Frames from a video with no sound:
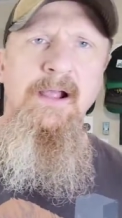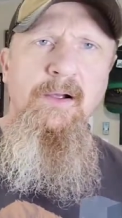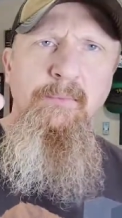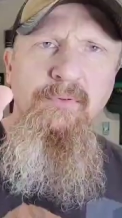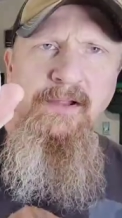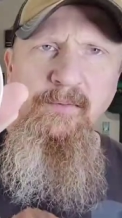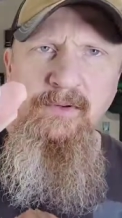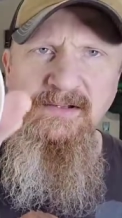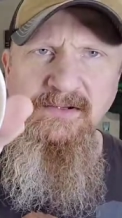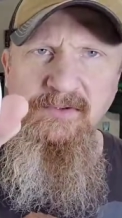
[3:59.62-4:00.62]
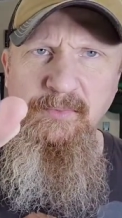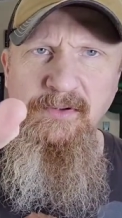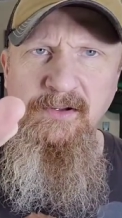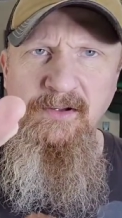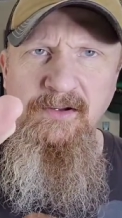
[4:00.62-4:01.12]
how I play when I scoop.
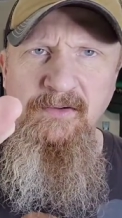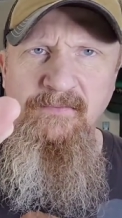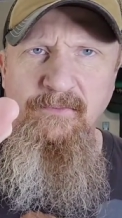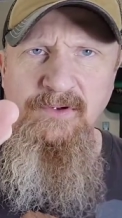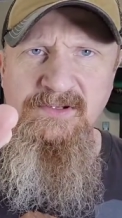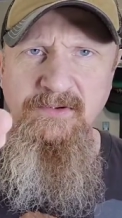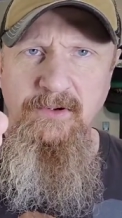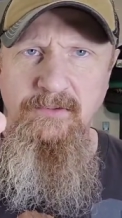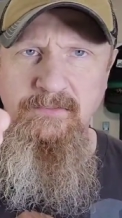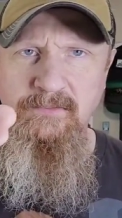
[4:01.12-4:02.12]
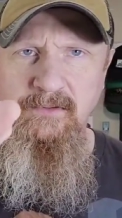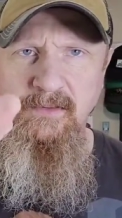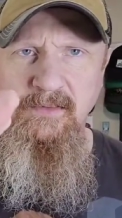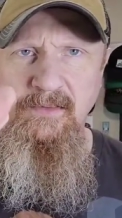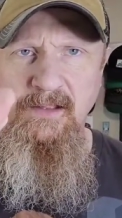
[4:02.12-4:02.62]
4-0.
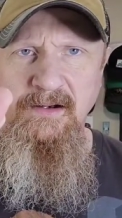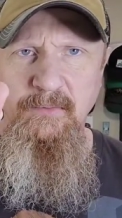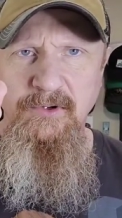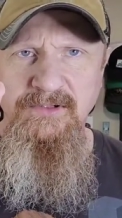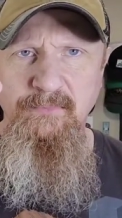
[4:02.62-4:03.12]
That number is